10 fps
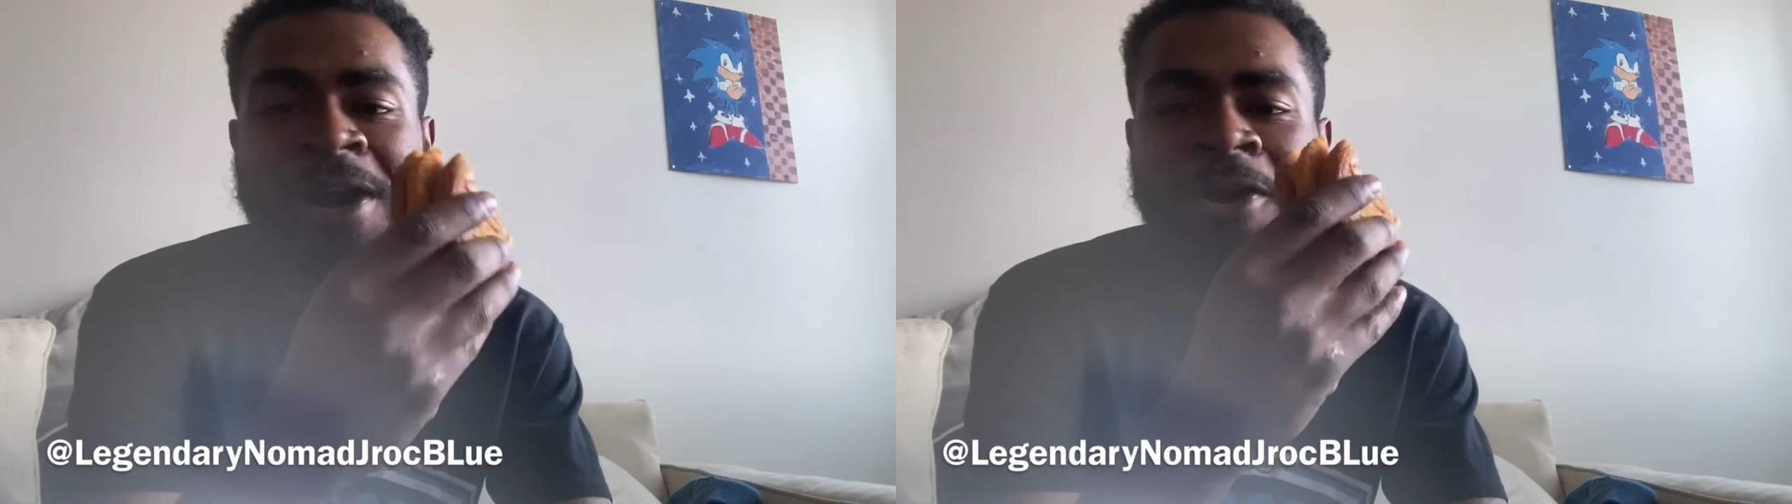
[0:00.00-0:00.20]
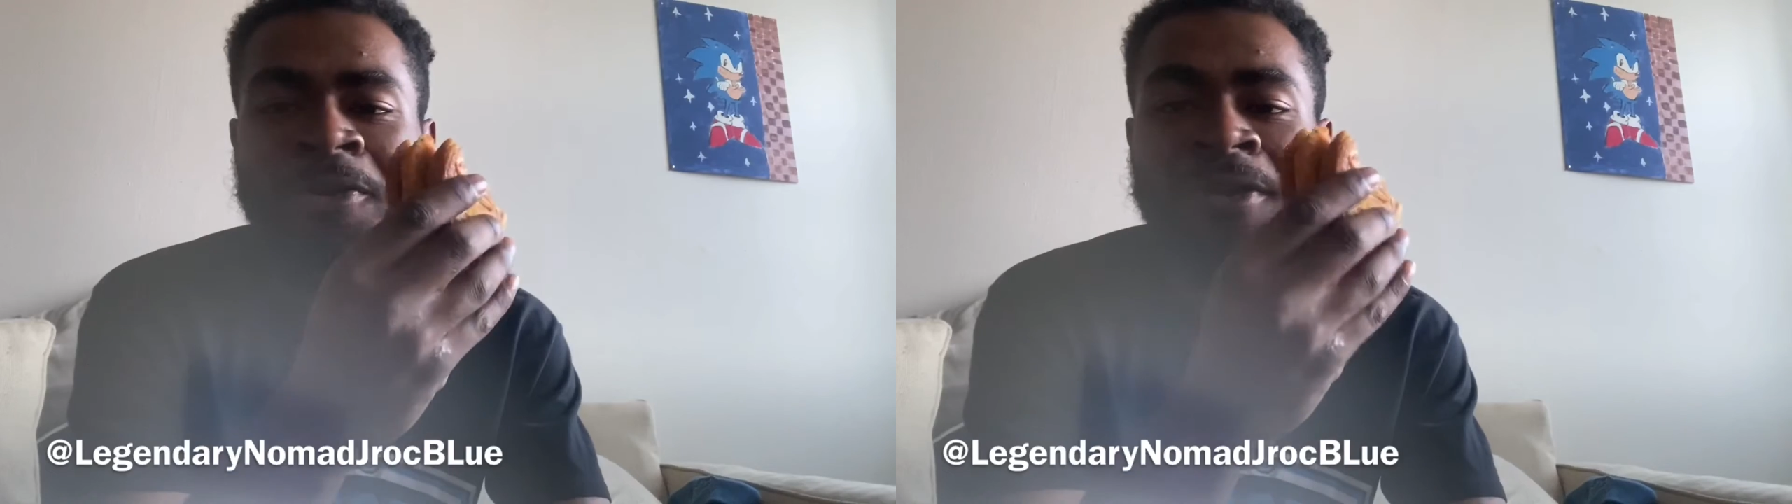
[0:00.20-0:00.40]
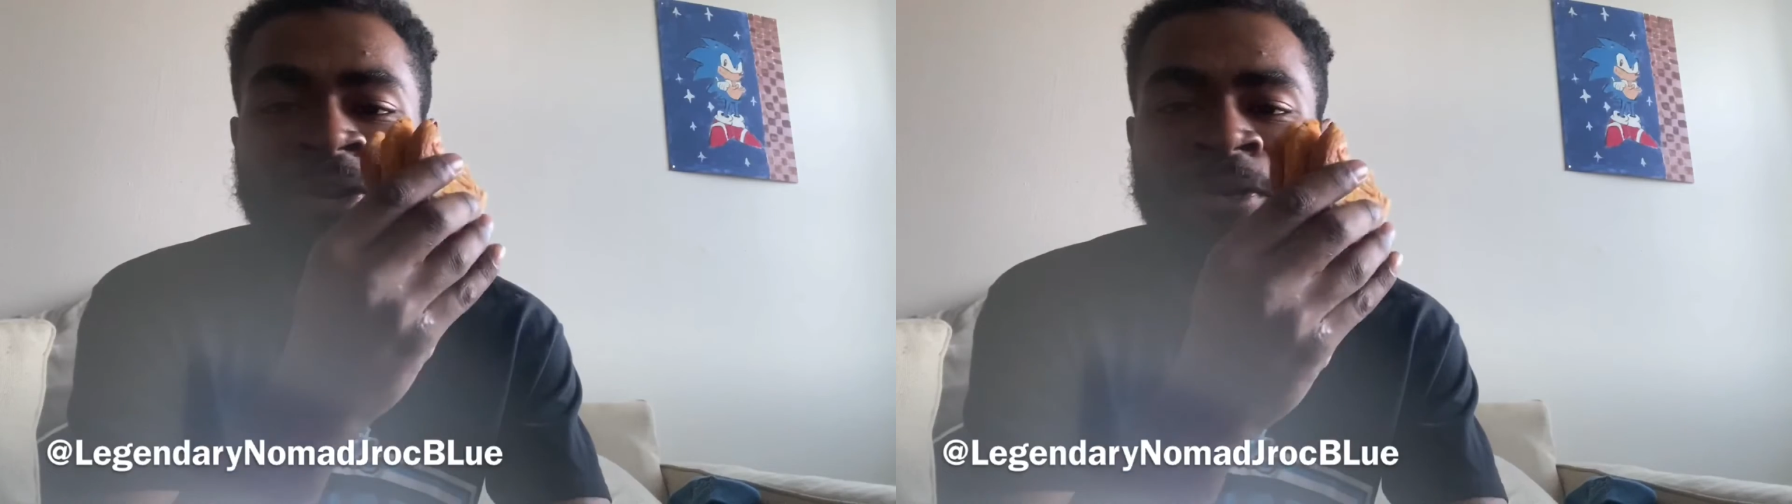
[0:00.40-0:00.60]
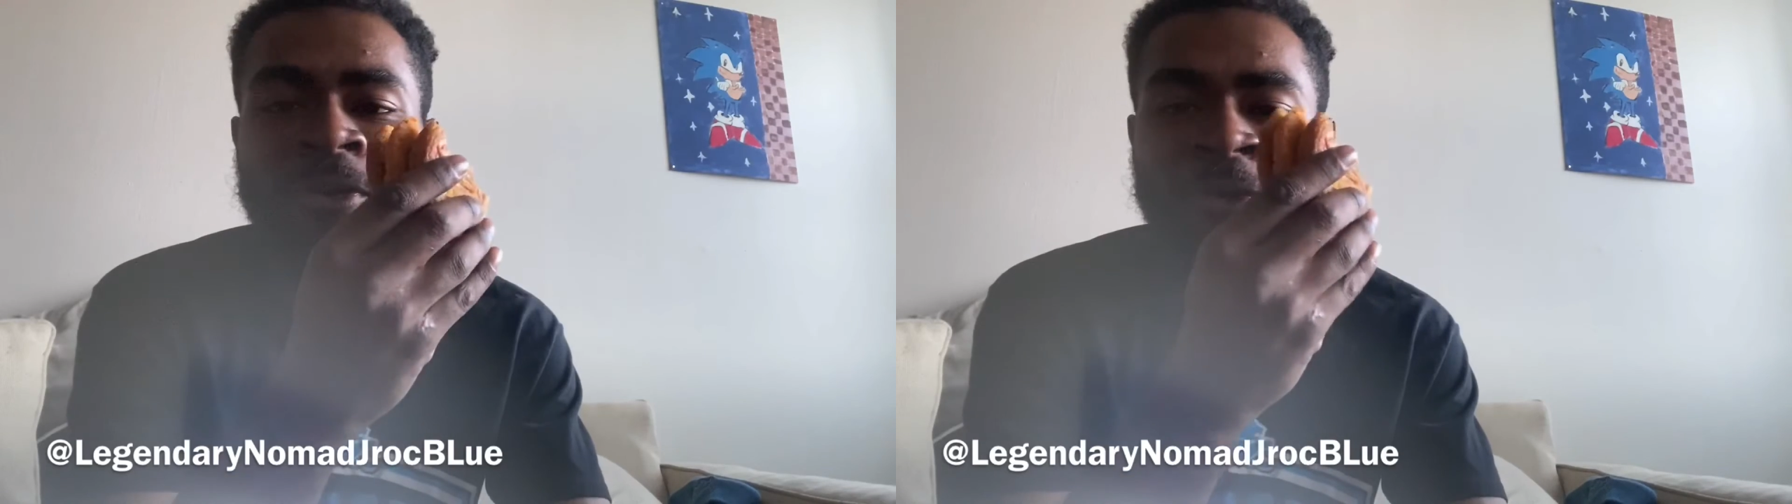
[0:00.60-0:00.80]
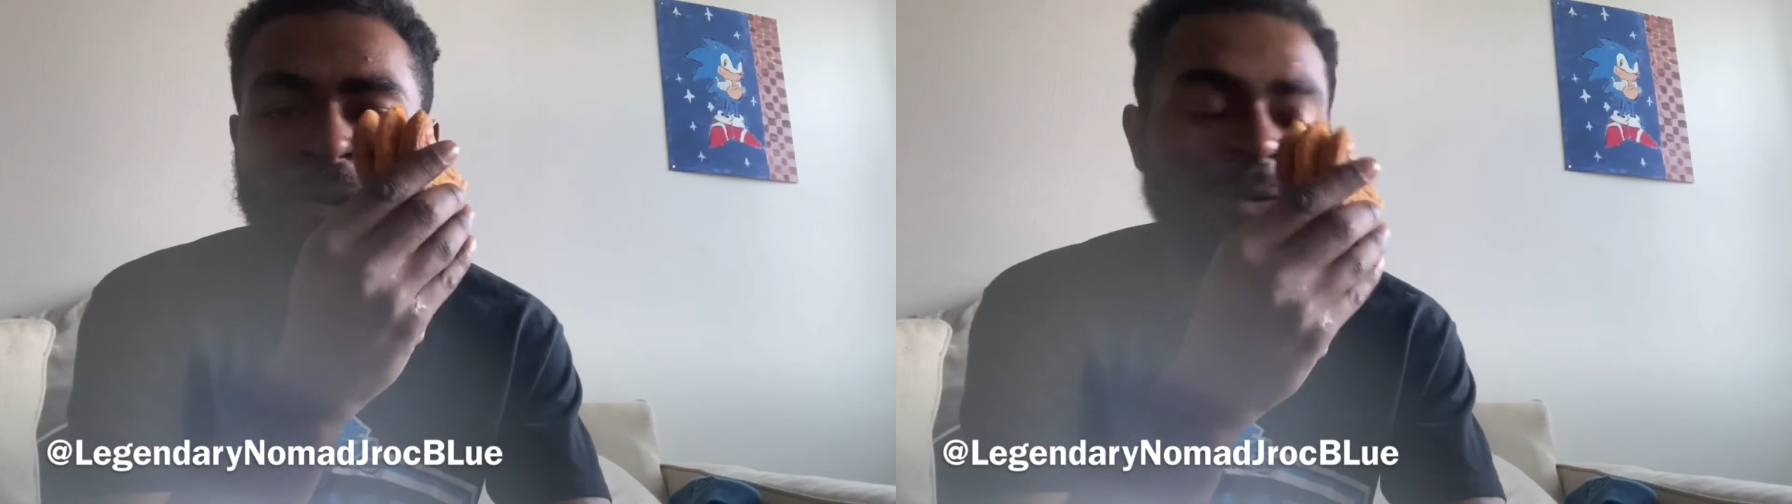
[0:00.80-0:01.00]
I only
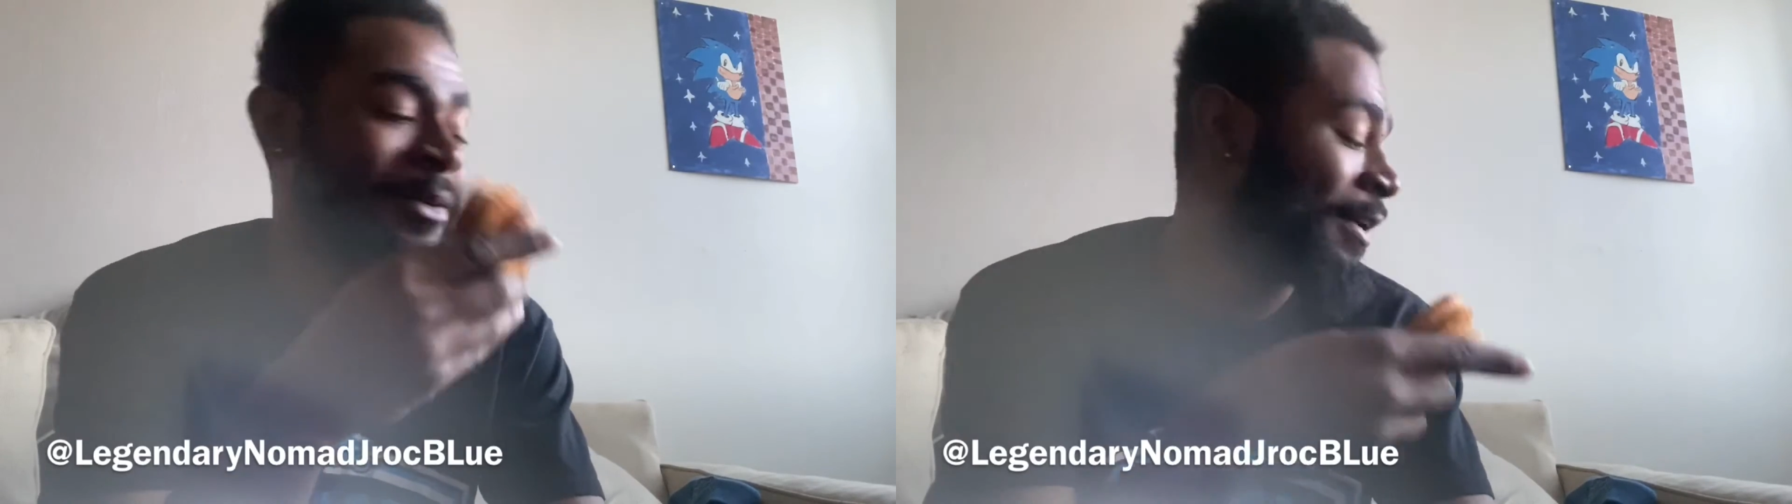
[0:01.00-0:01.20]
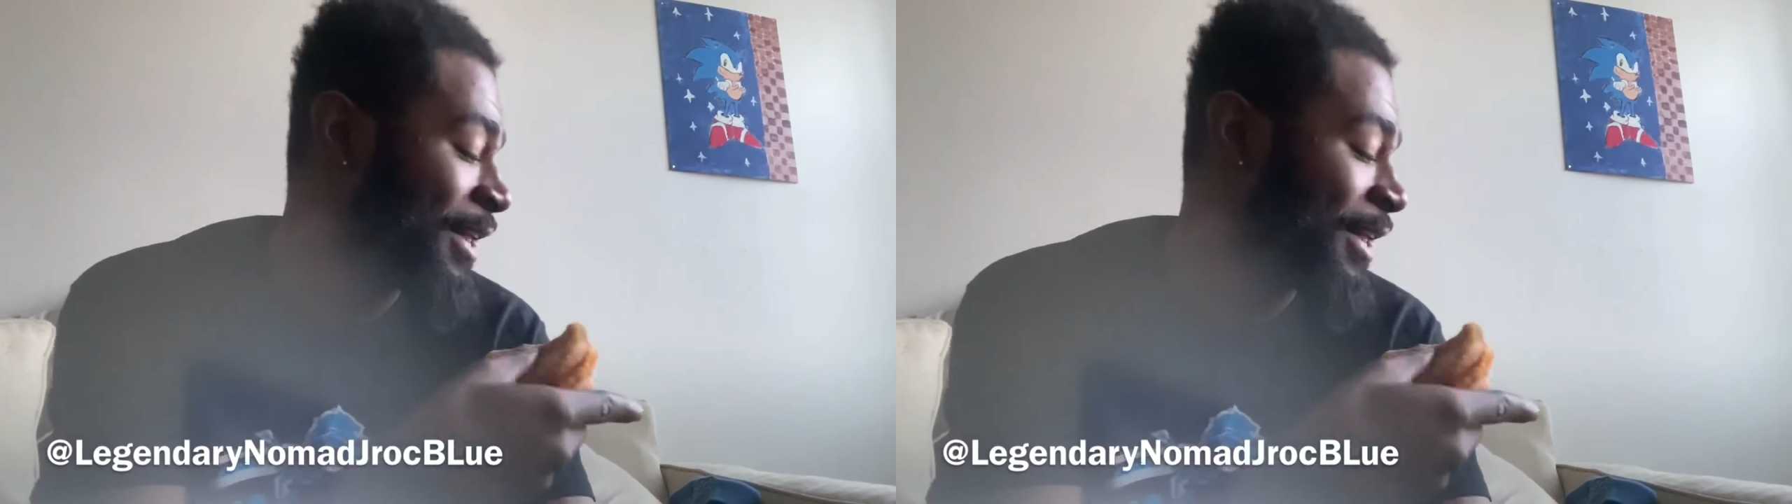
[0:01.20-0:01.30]
ordered one.